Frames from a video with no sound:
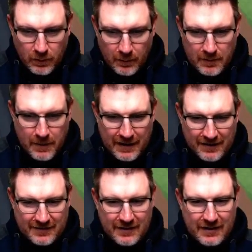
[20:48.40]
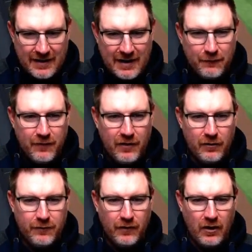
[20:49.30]
Bobby Patterson infield
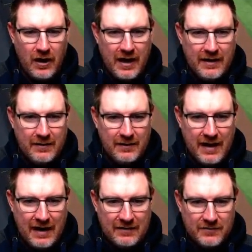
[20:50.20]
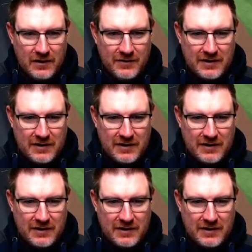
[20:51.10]
fly outside of a